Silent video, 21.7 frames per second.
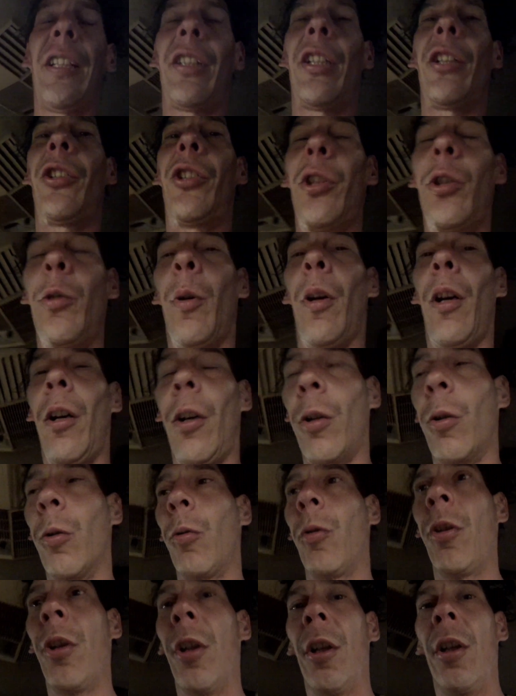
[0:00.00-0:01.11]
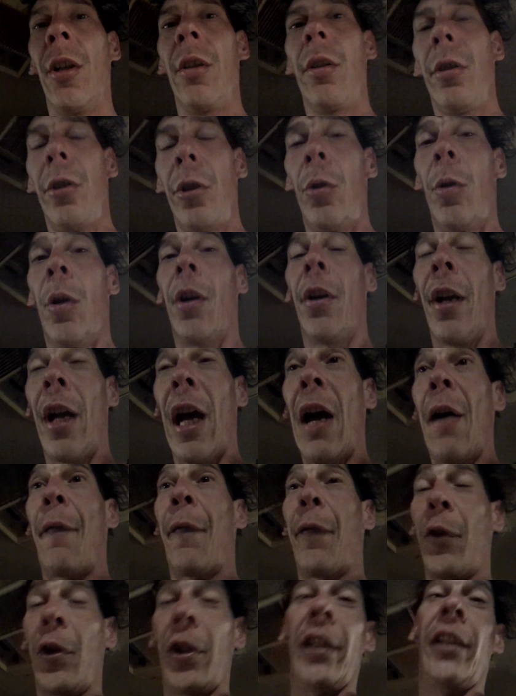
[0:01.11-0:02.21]
that you own, you are not
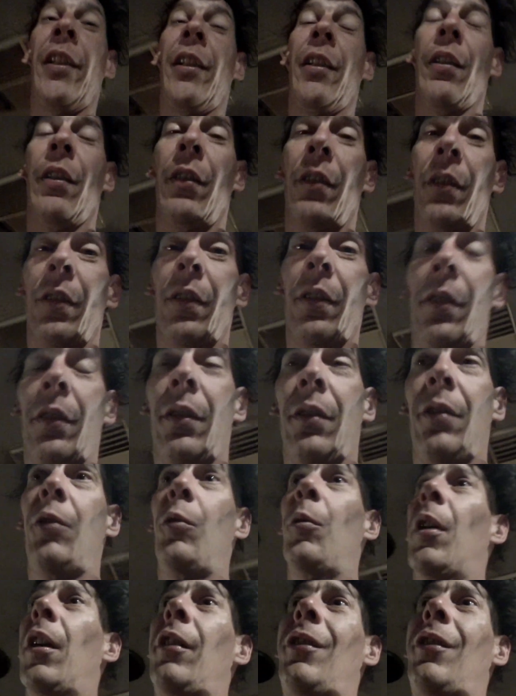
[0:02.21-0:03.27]
free. You are